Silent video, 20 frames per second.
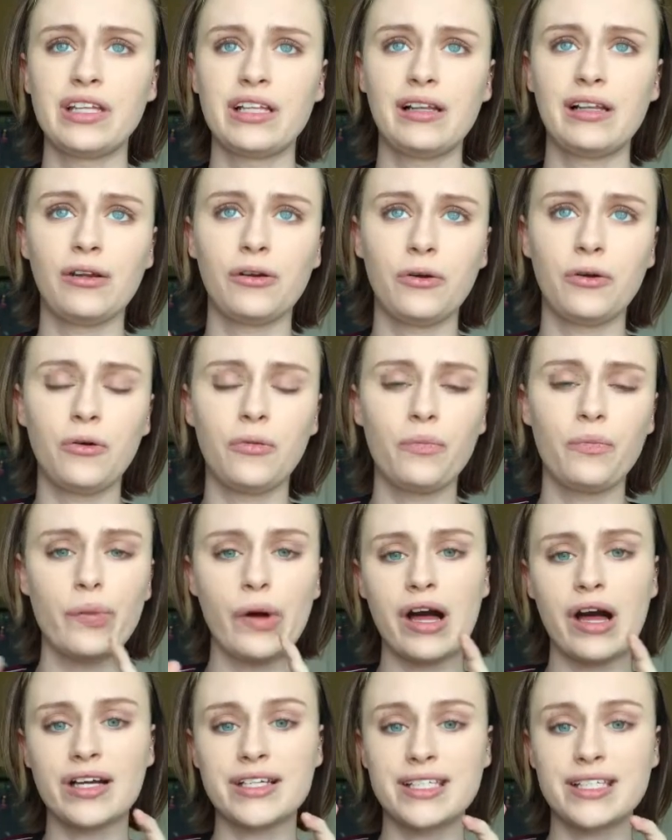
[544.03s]
with a little
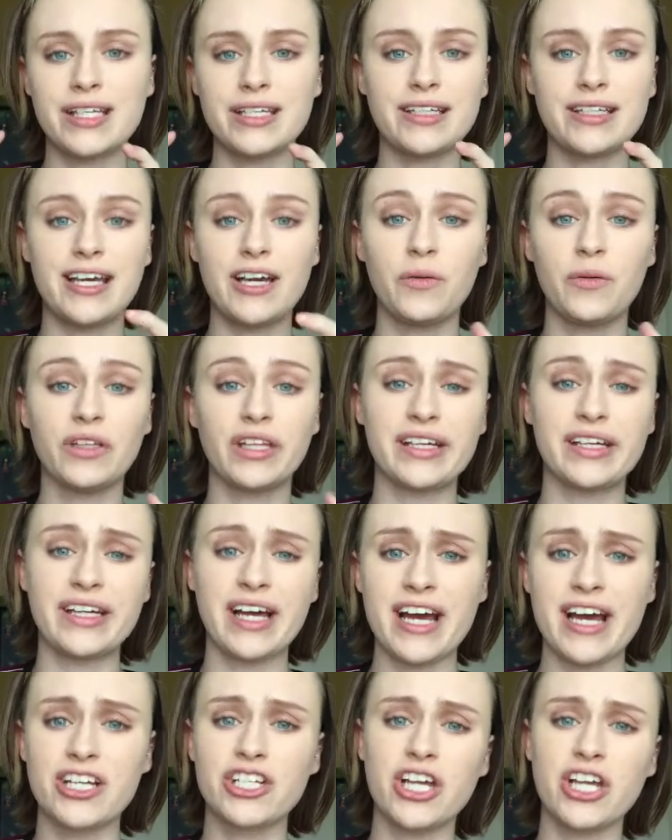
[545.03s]
box that came with
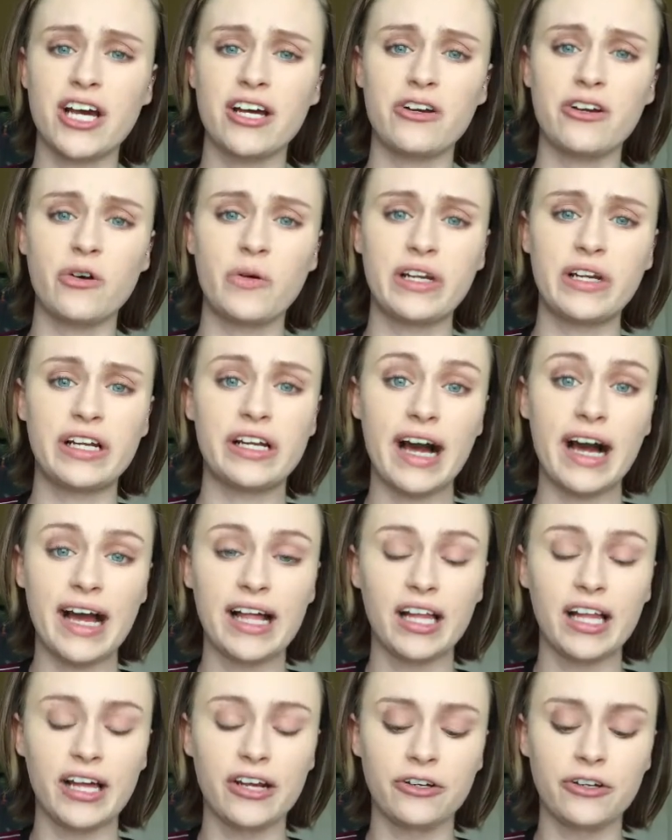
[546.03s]
like eyeshadow and an
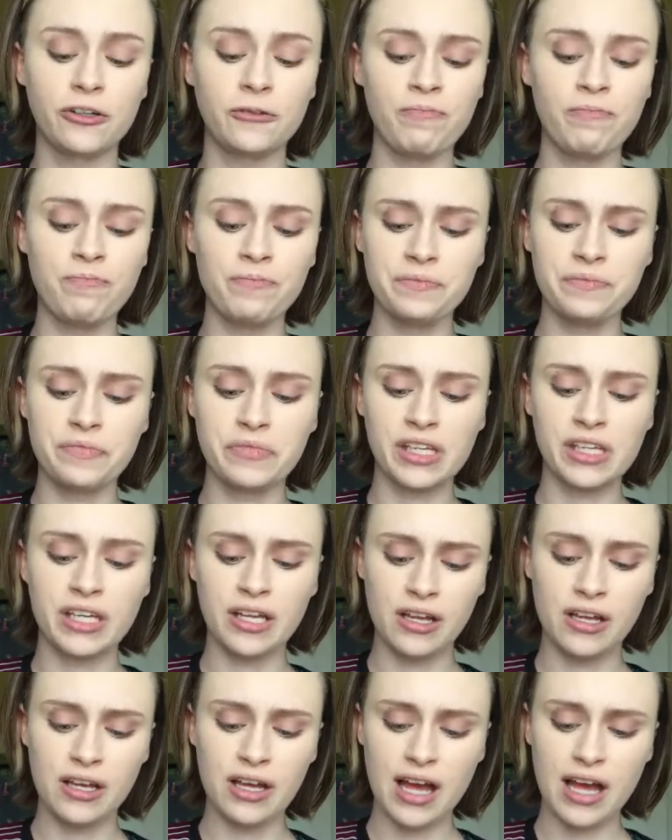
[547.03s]
eyeliner.
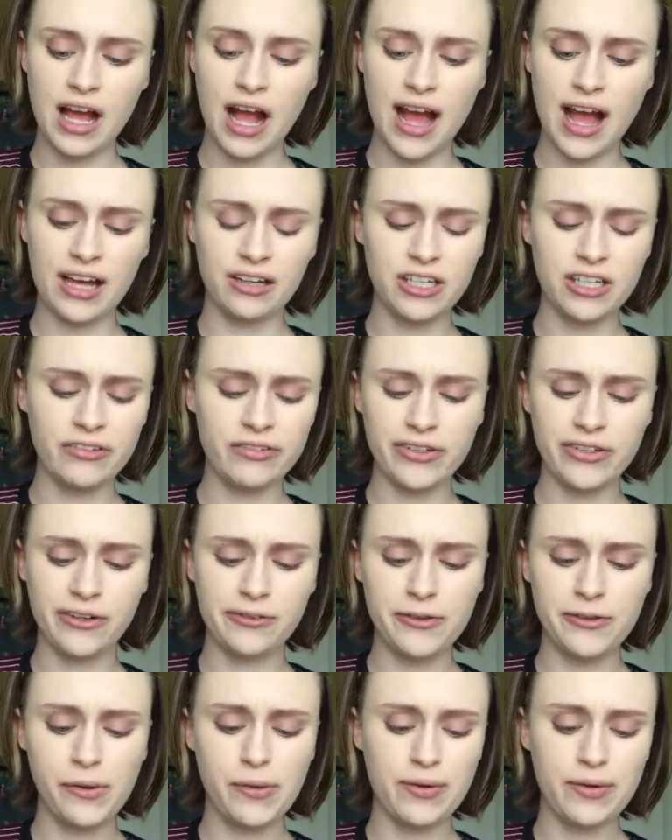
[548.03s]
I don't even
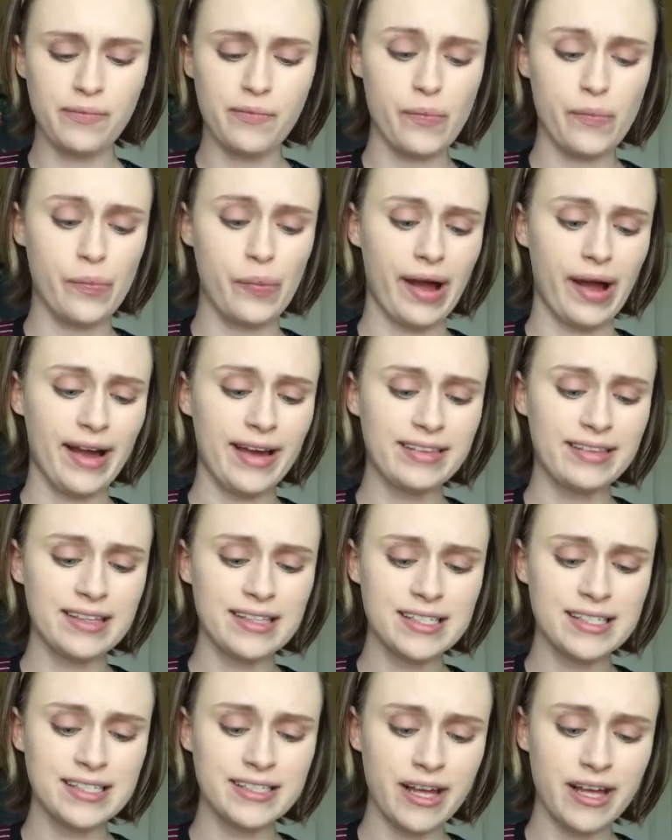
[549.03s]
know if you can buy
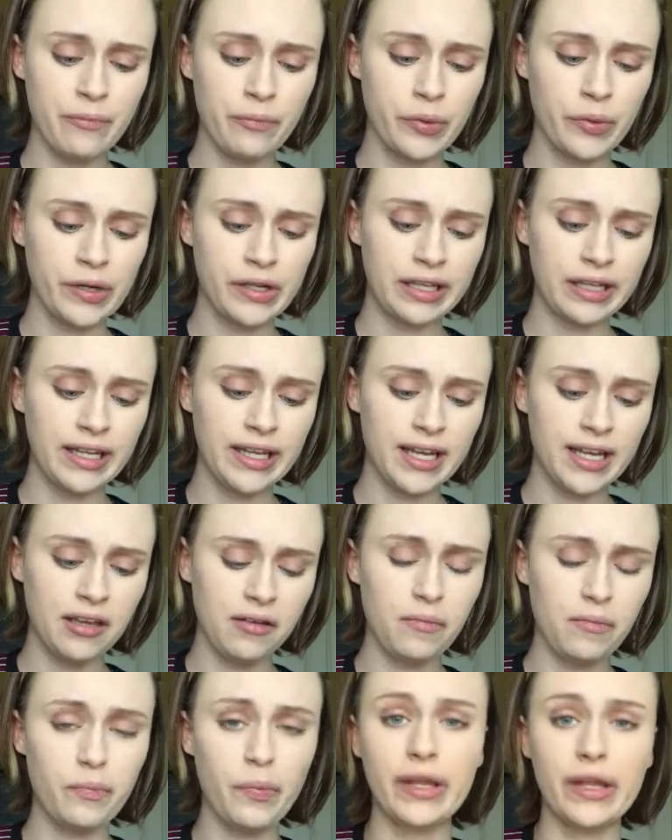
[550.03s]
this
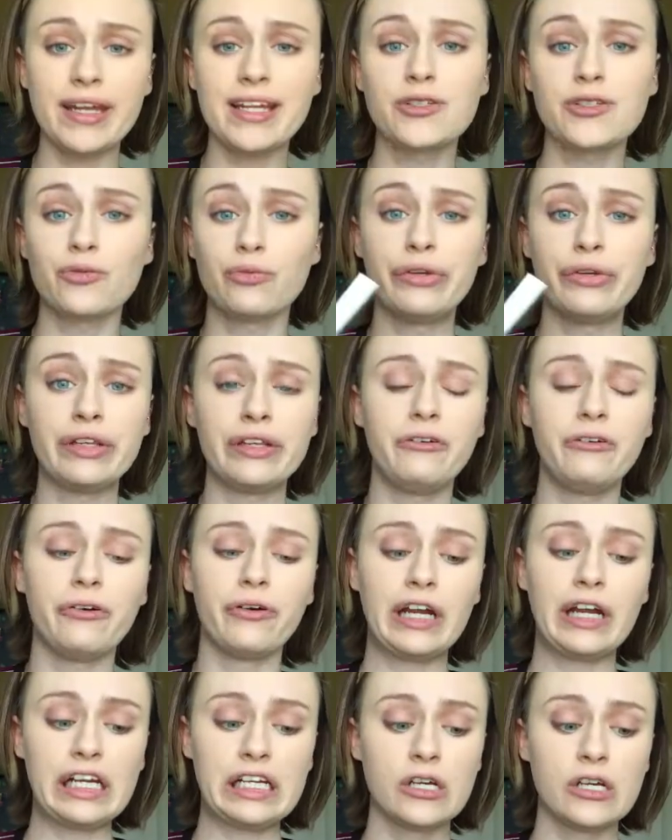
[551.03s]
separately, but it's really
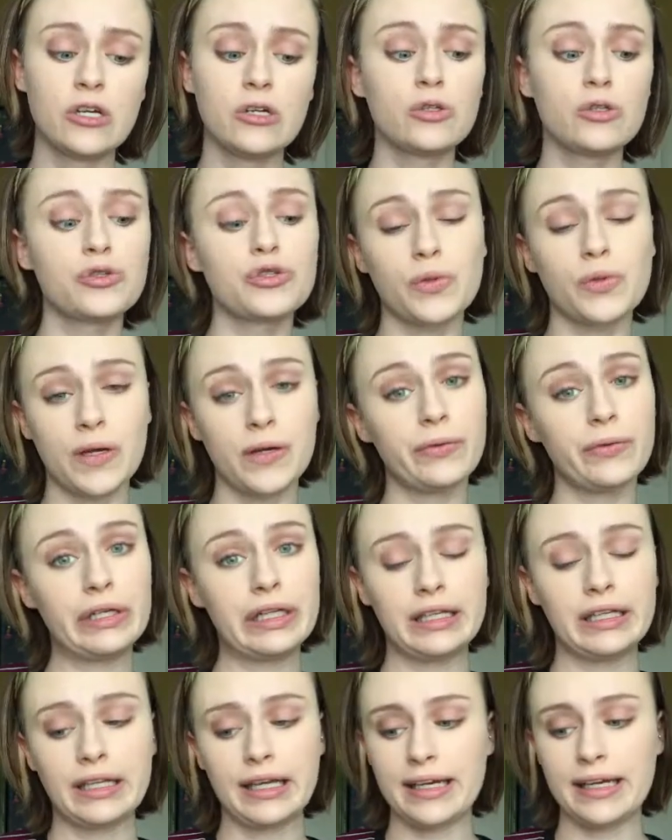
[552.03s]
great. So I
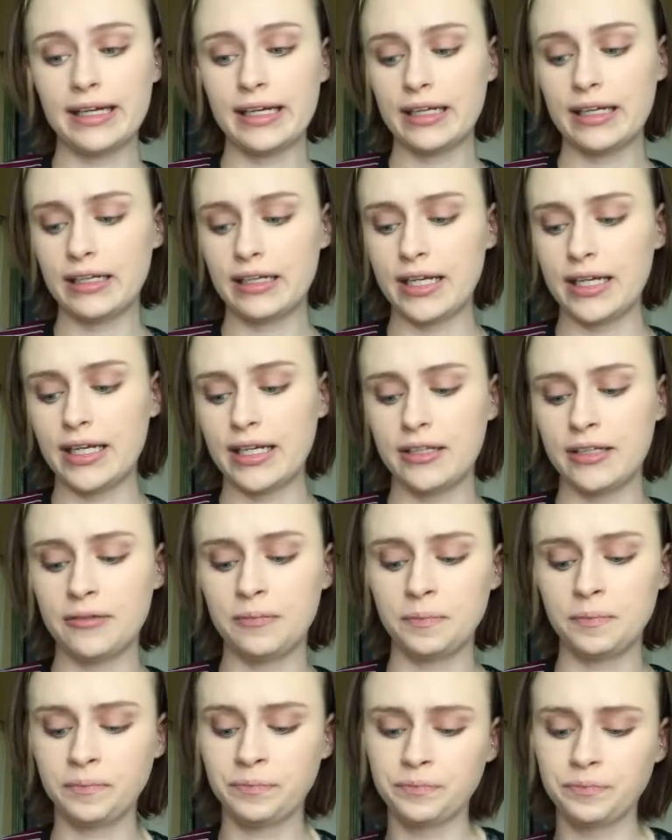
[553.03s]
really like it.
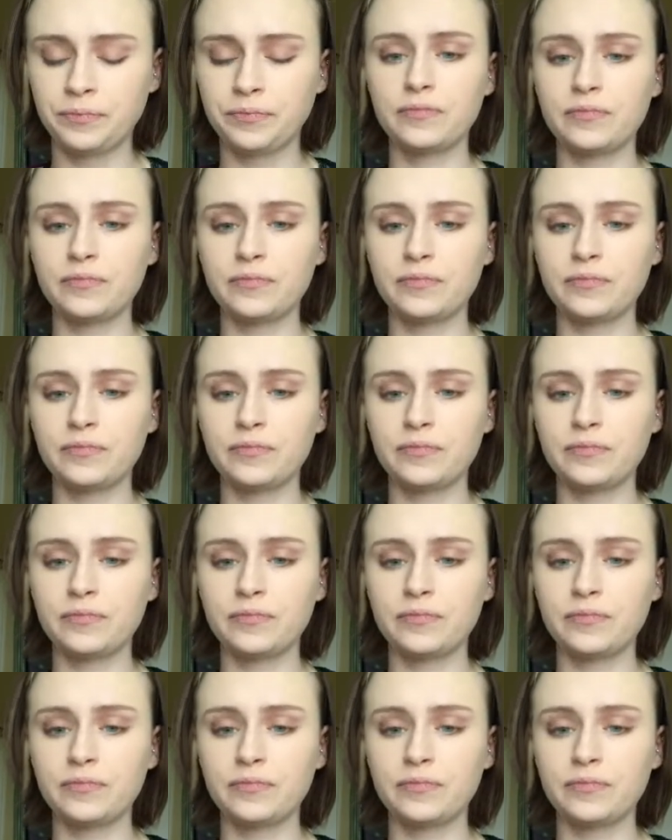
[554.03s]
And